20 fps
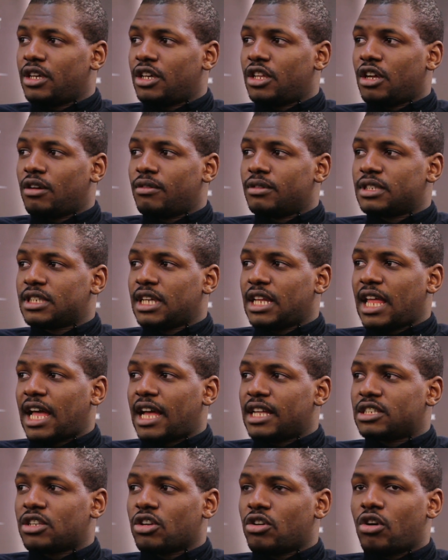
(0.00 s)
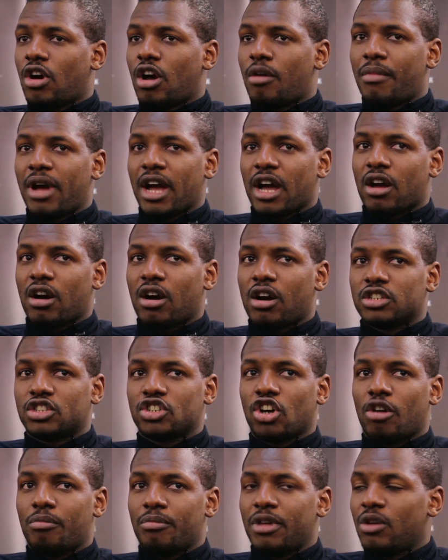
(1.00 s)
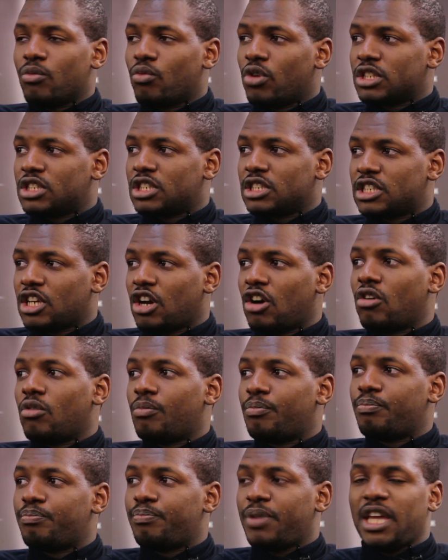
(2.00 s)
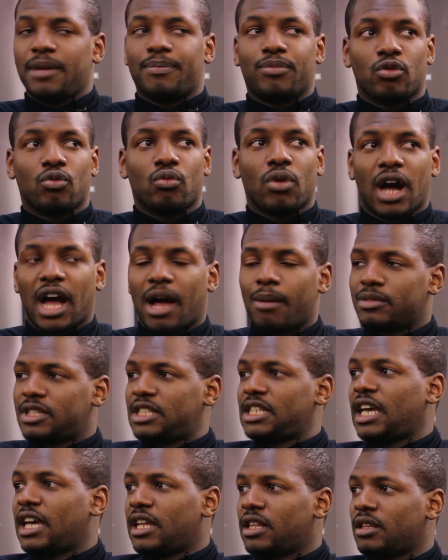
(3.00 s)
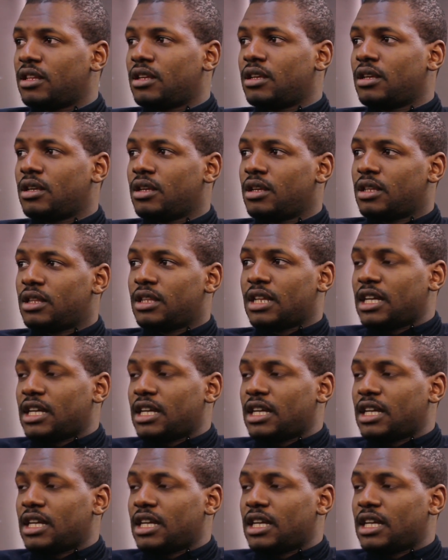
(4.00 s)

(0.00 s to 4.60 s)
You know what I'm saying? Like, so a man can't tell me what to tell people what I'm seeing. Yeah.